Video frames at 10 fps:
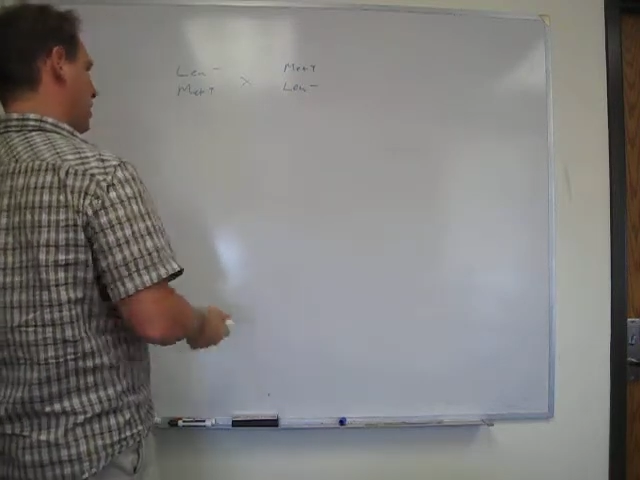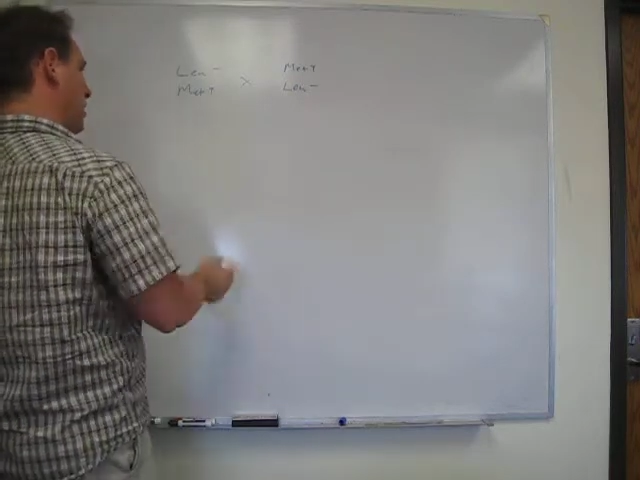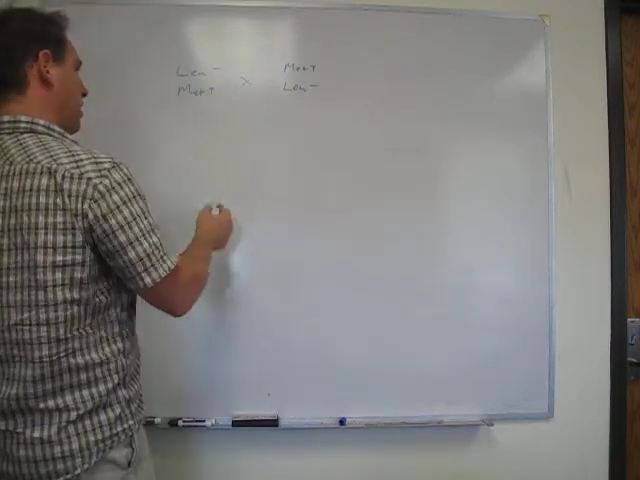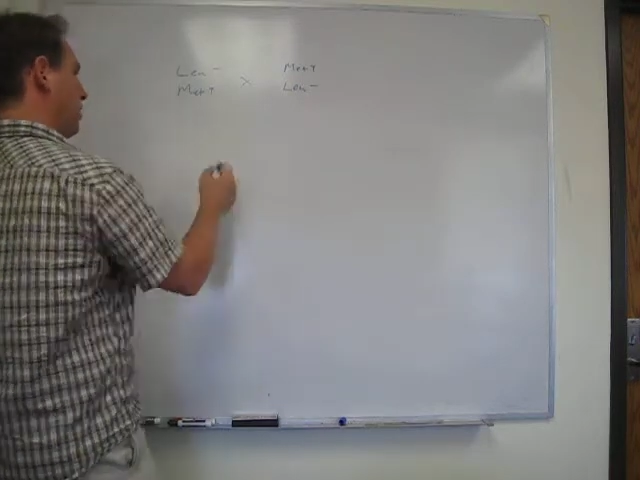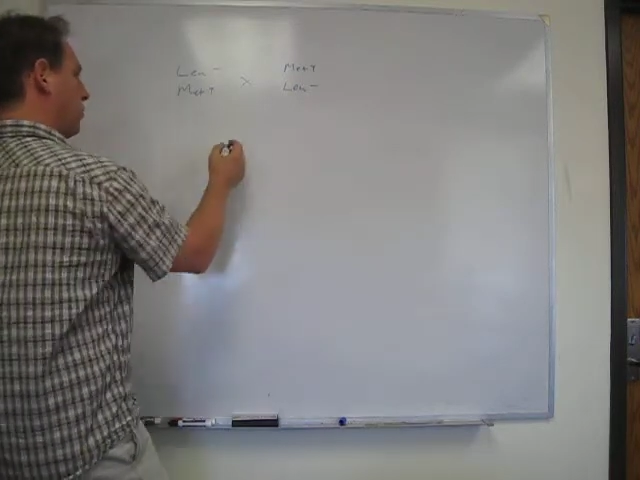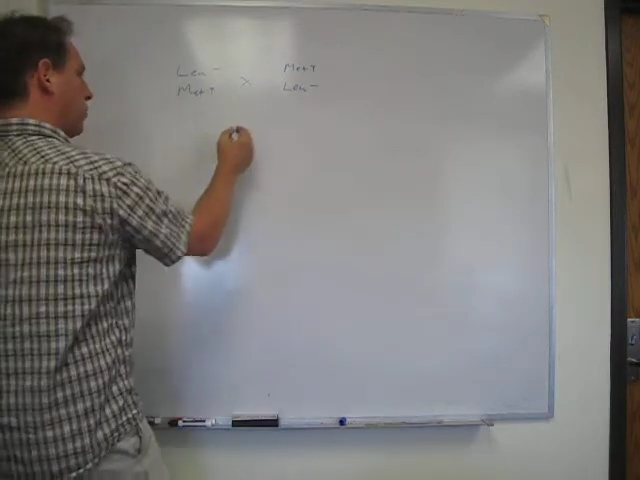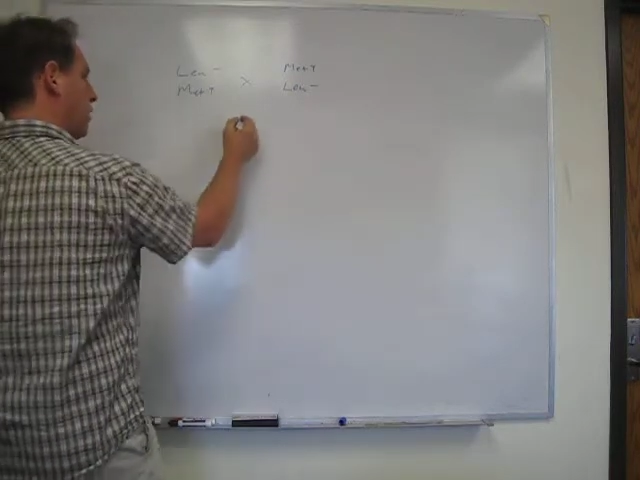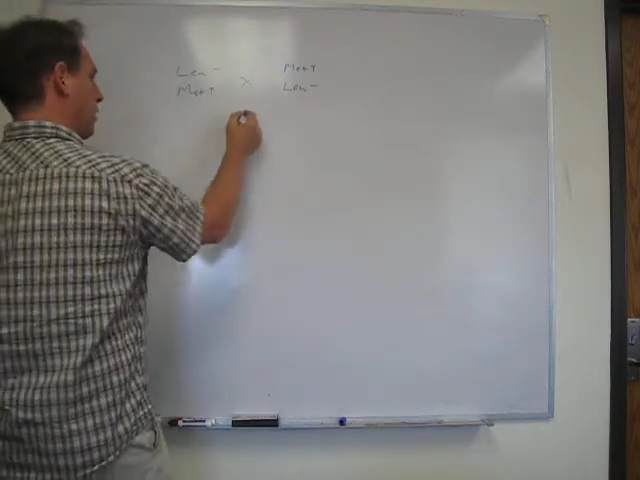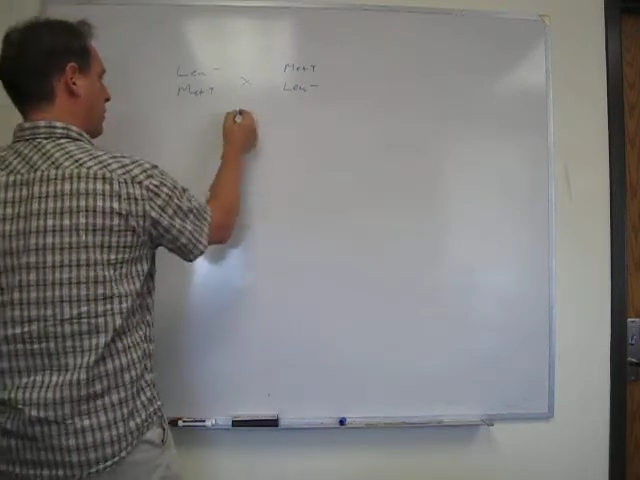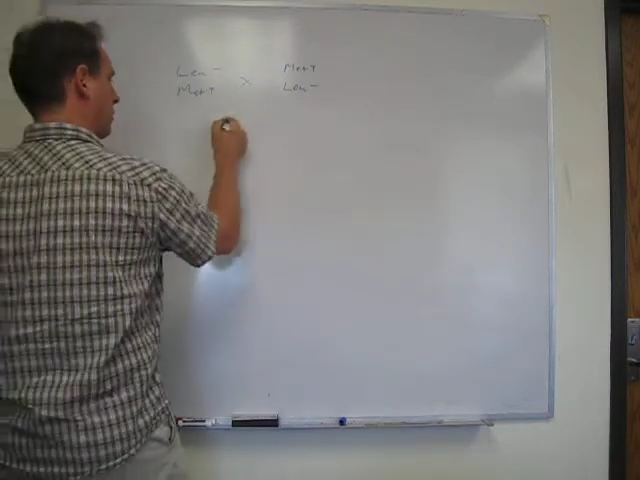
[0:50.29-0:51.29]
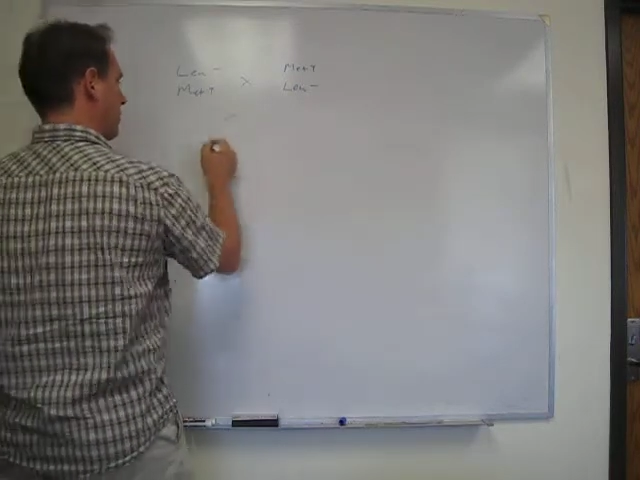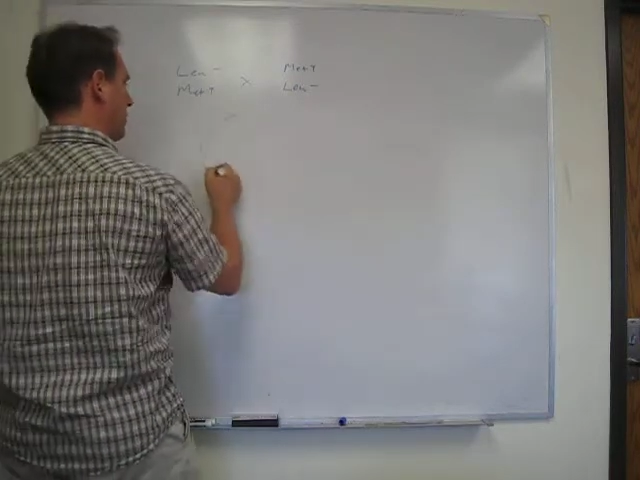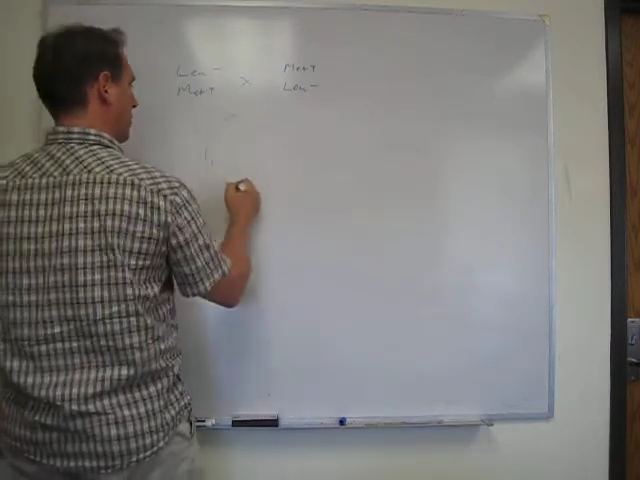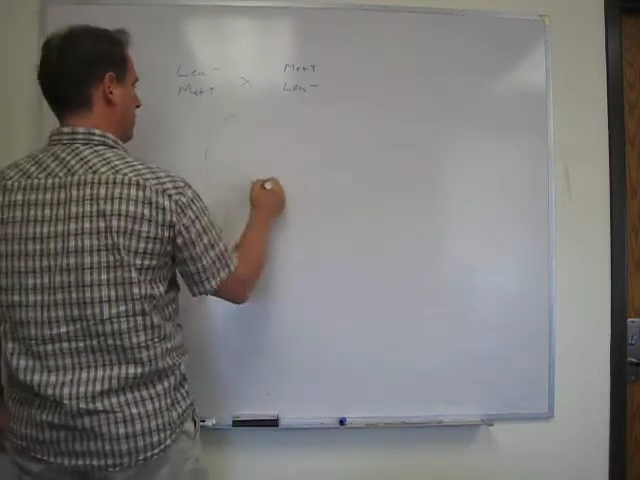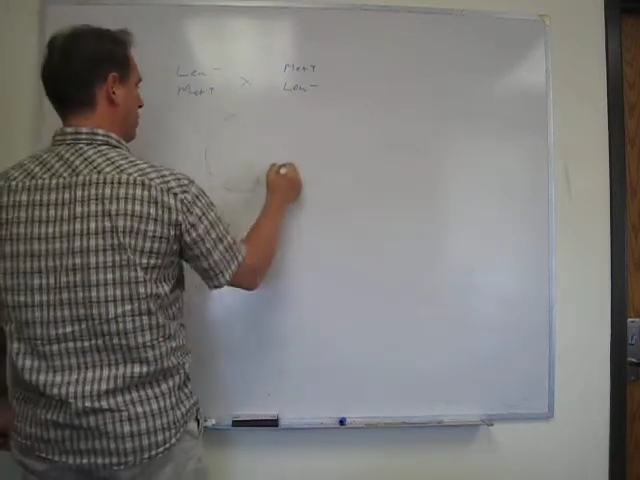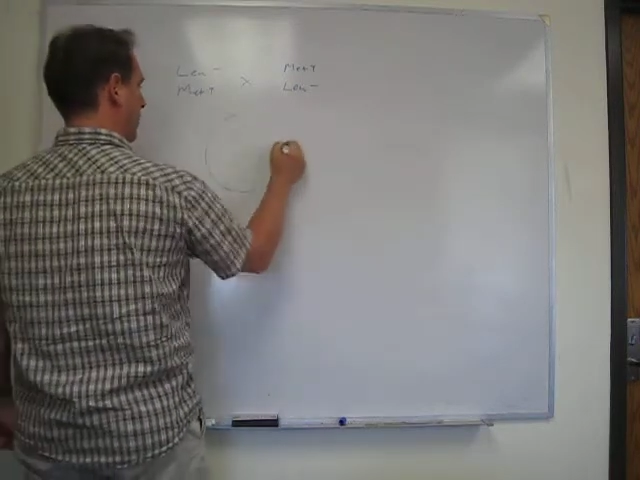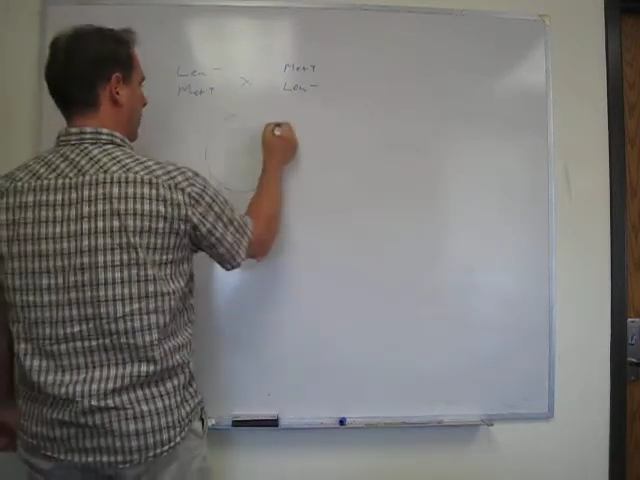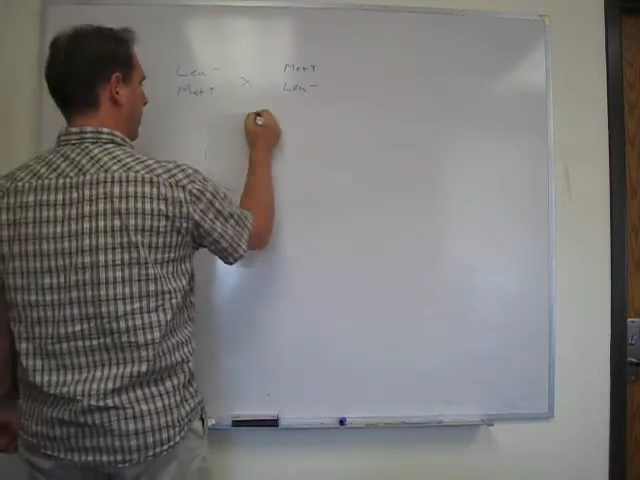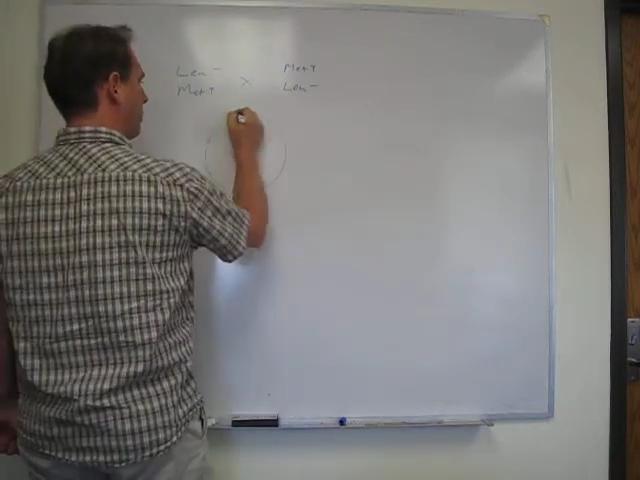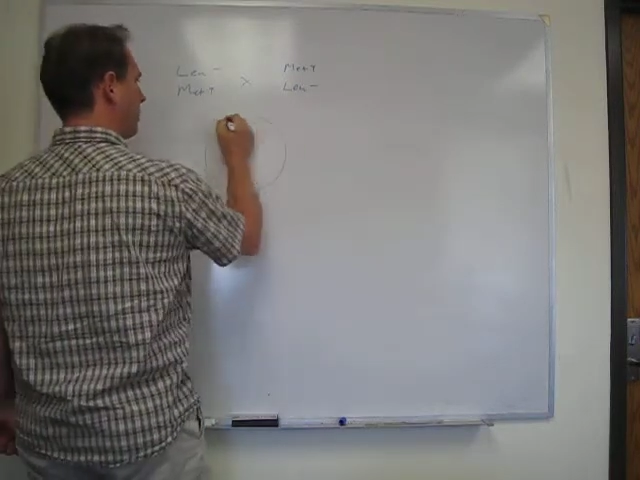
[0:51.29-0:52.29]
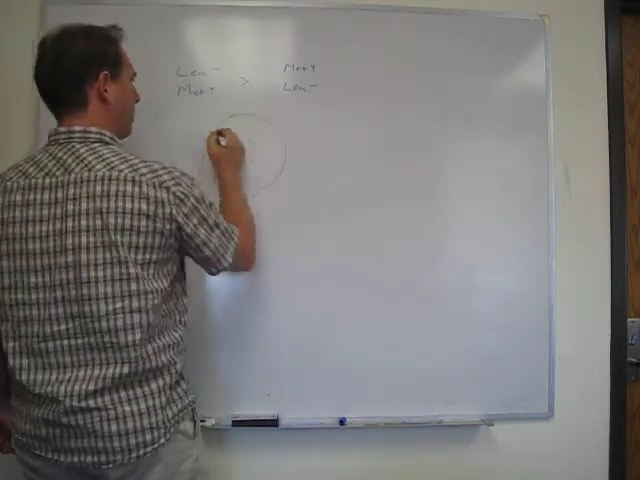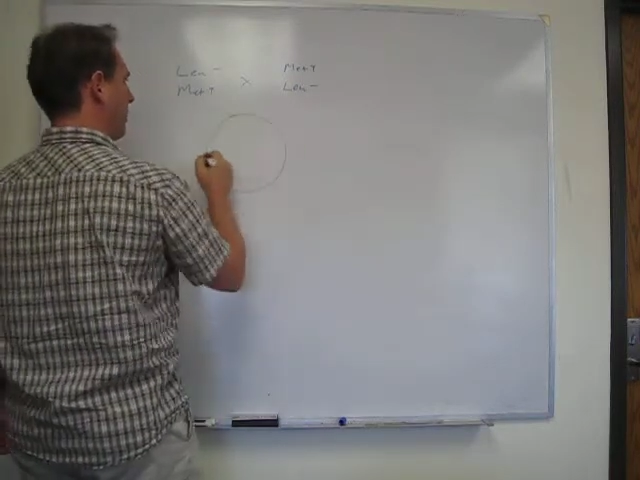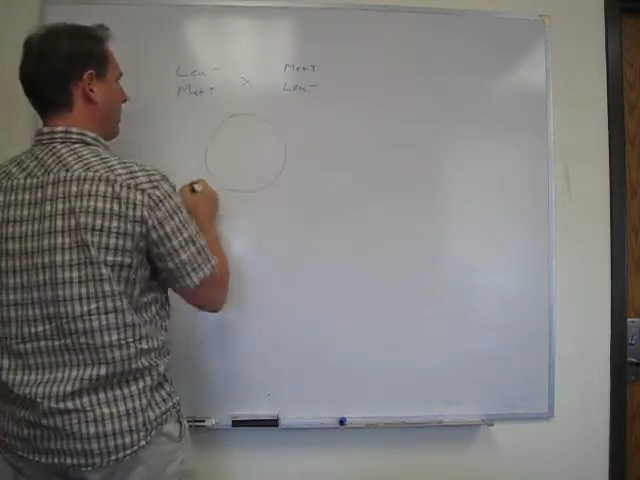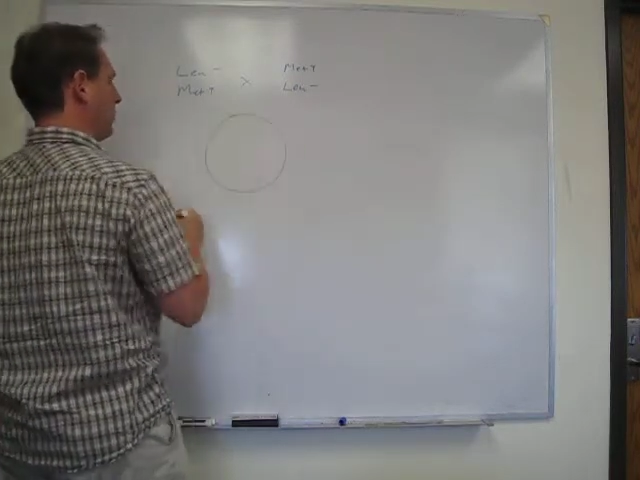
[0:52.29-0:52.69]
and then you would end up with a tetrad, right?